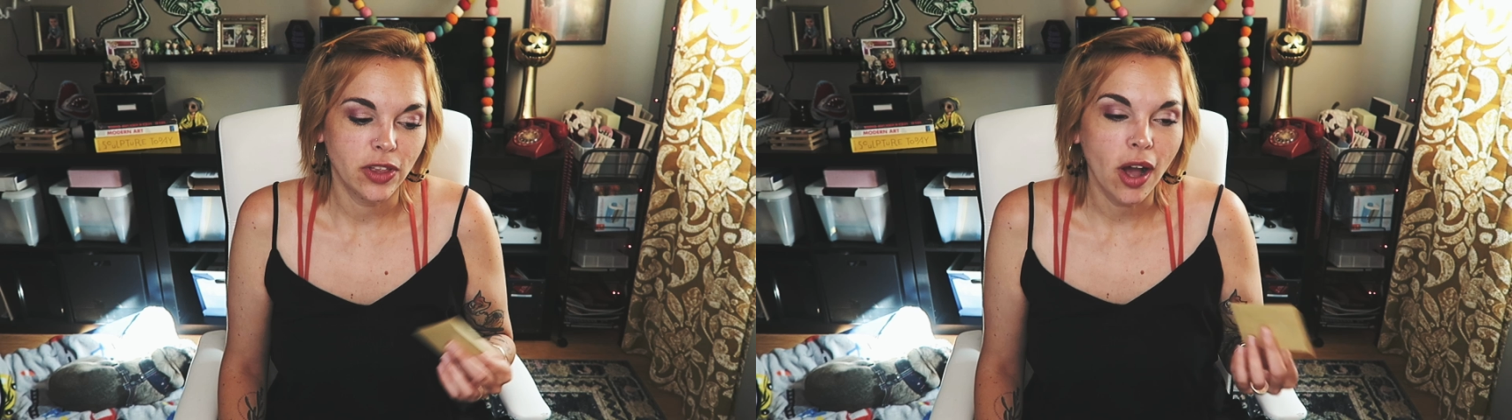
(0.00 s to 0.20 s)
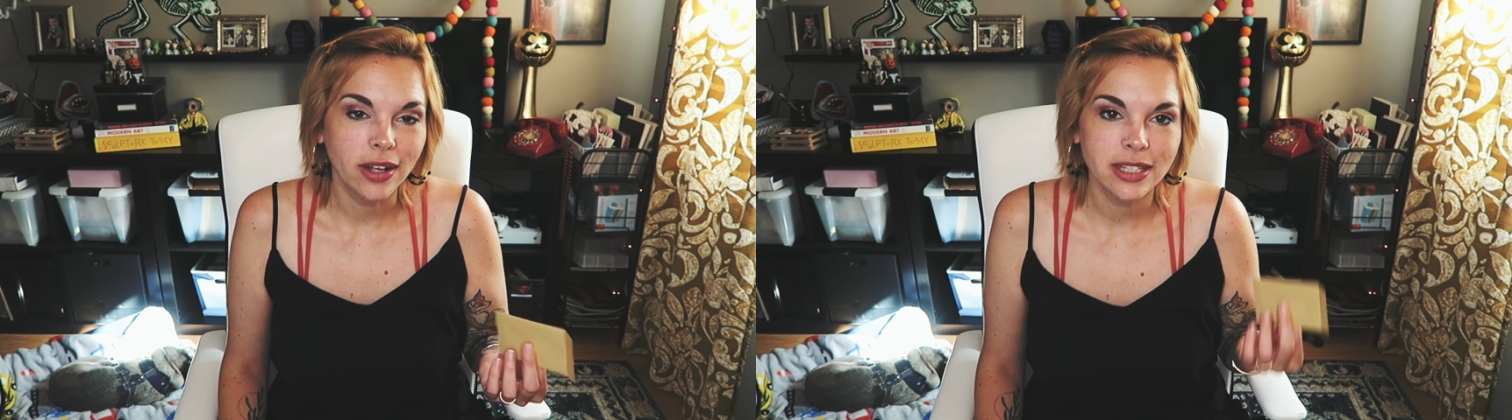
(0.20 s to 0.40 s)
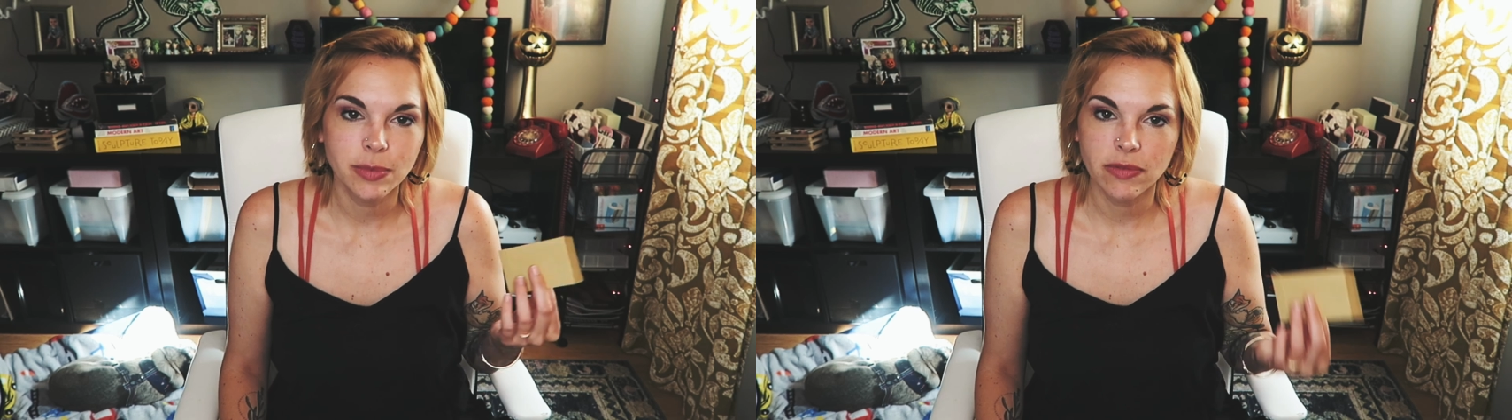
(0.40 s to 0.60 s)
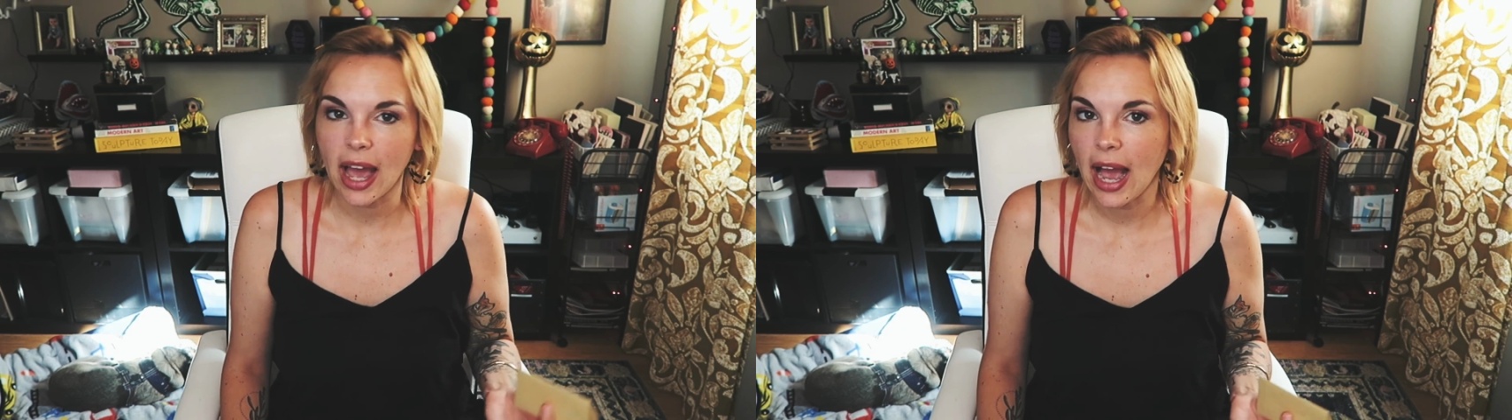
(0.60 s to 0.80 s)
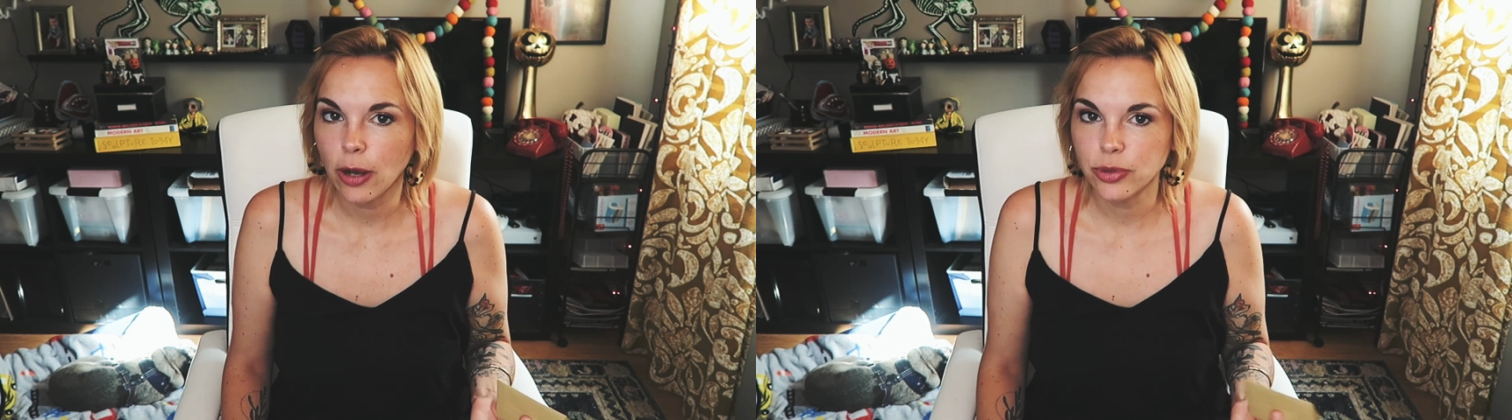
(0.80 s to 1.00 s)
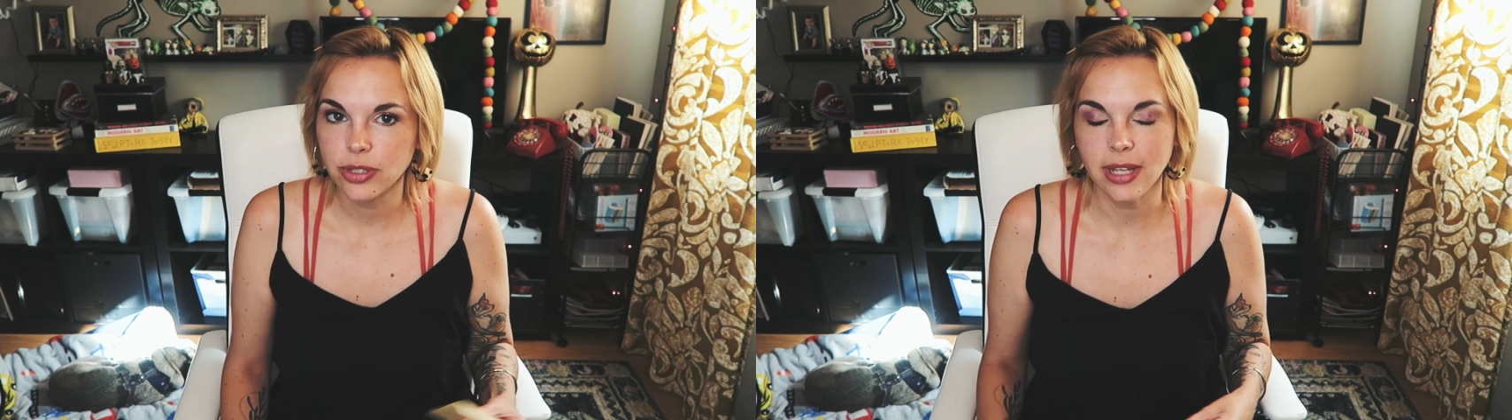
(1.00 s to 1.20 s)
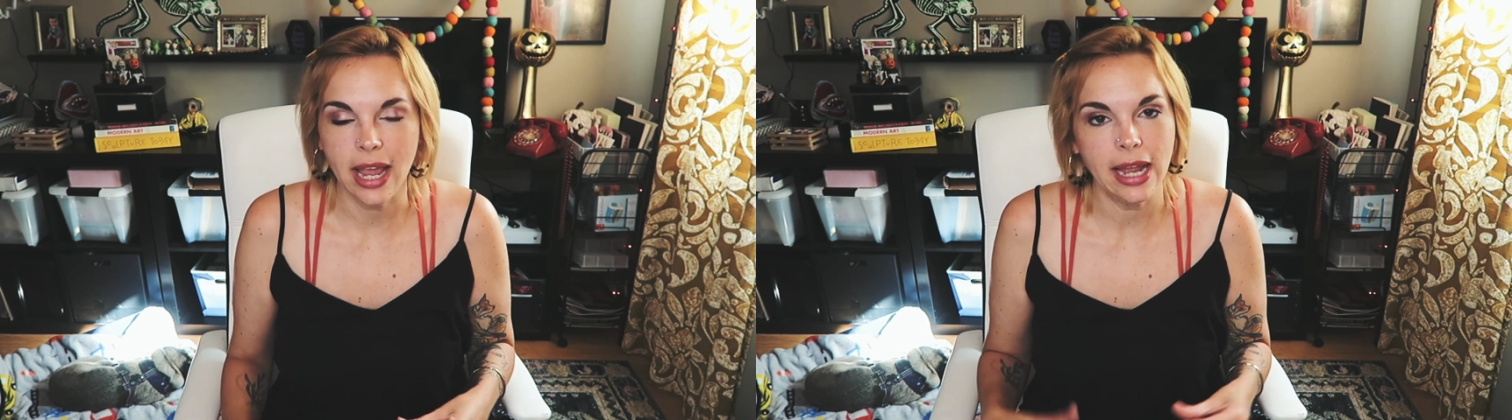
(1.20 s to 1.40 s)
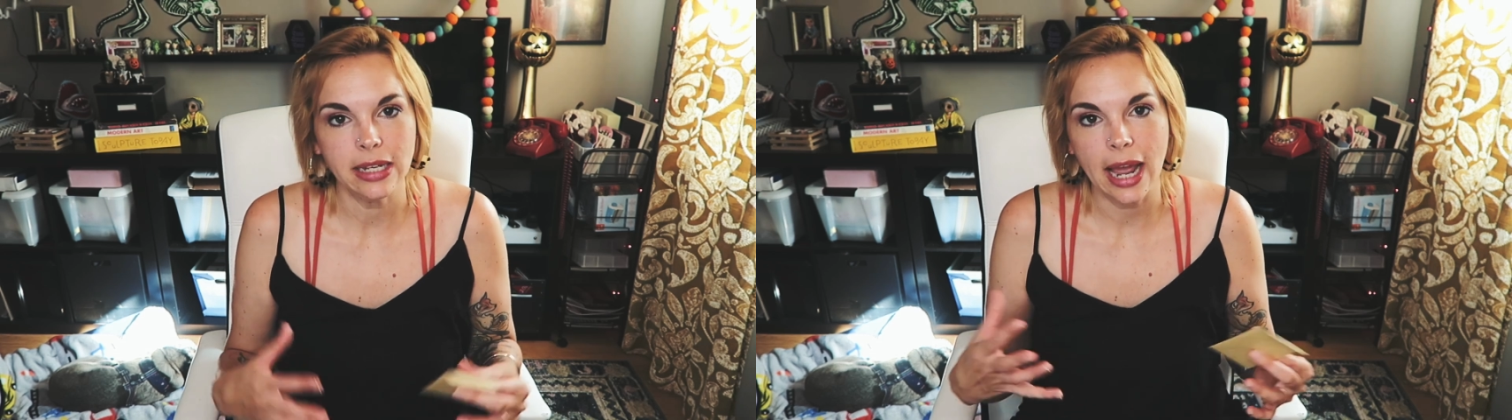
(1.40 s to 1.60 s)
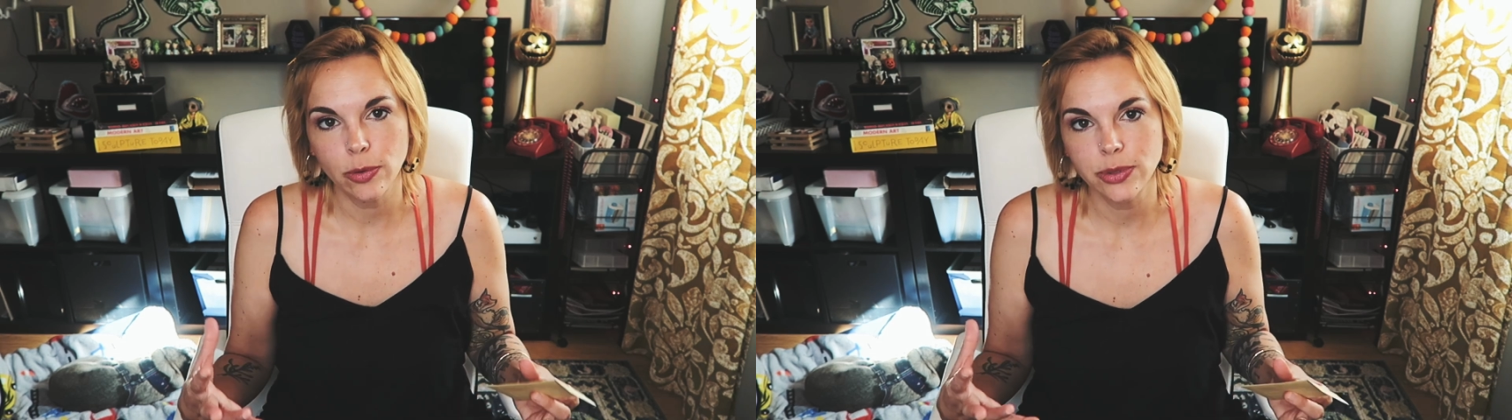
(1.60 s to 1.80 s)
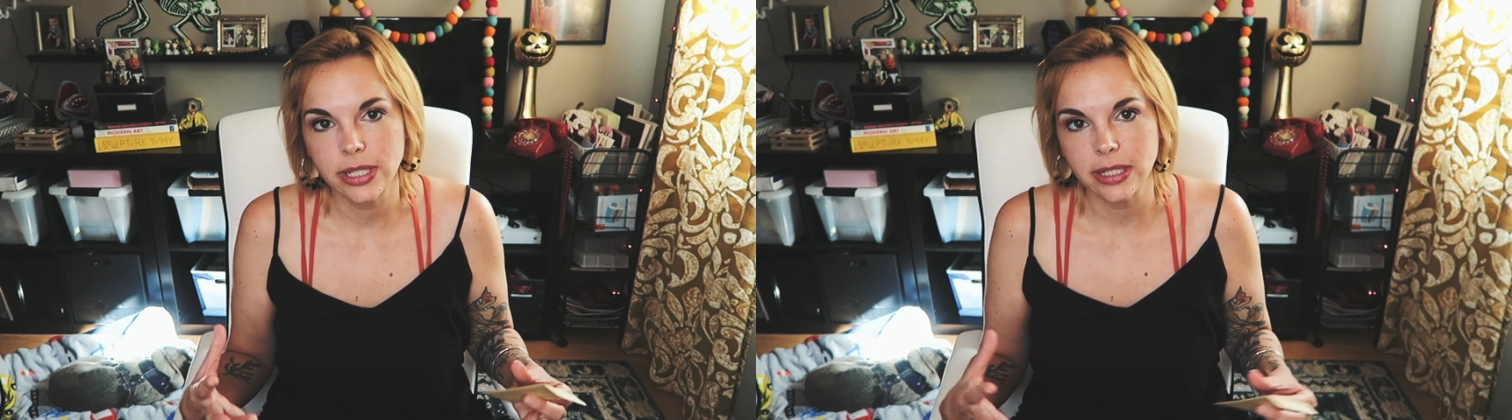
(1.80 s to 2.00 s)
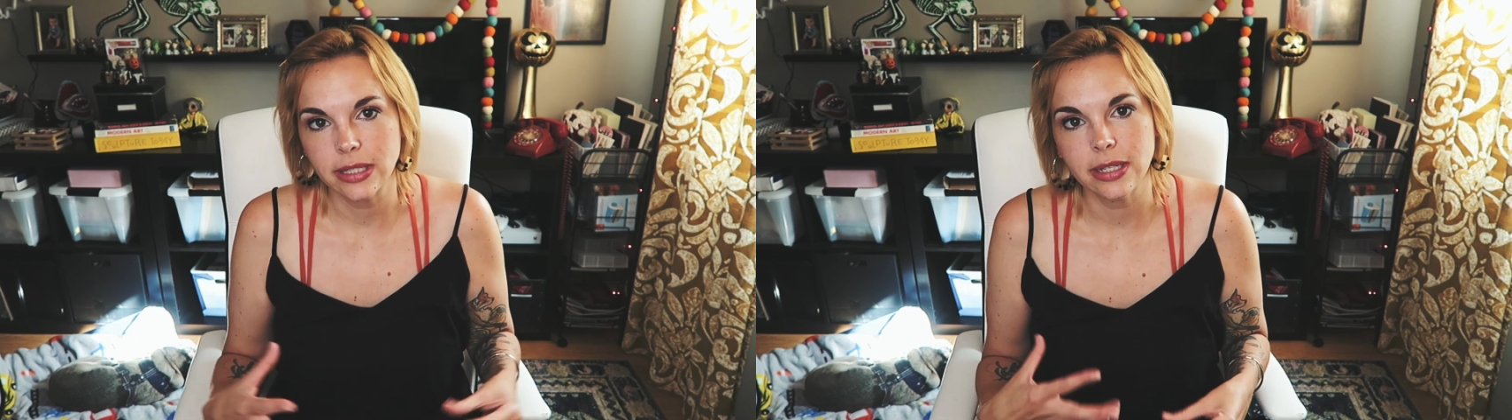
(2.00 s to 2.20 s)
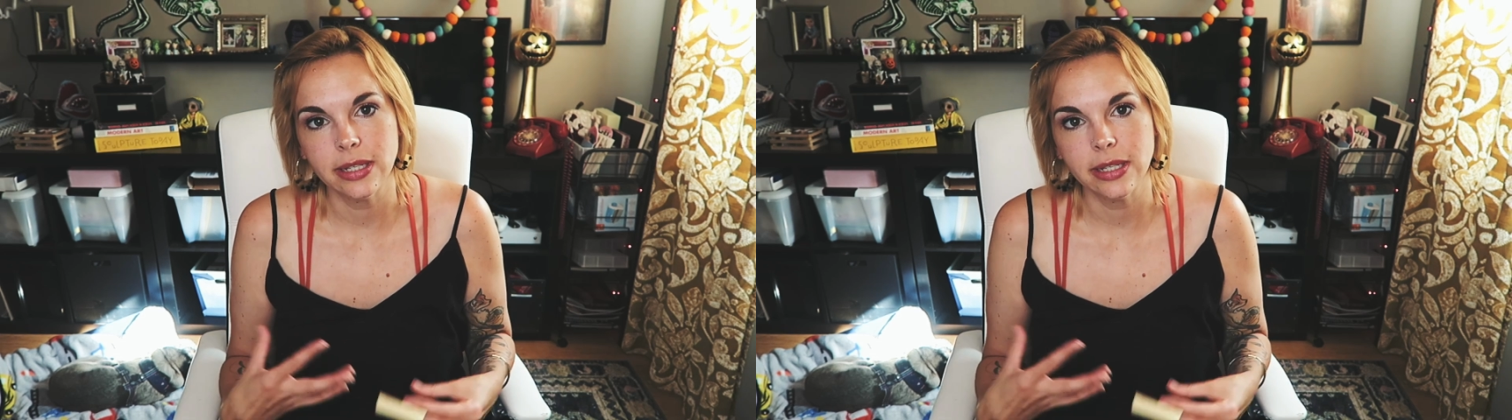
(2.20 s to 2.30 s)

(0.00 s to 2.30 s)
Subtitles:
concept of the house and houses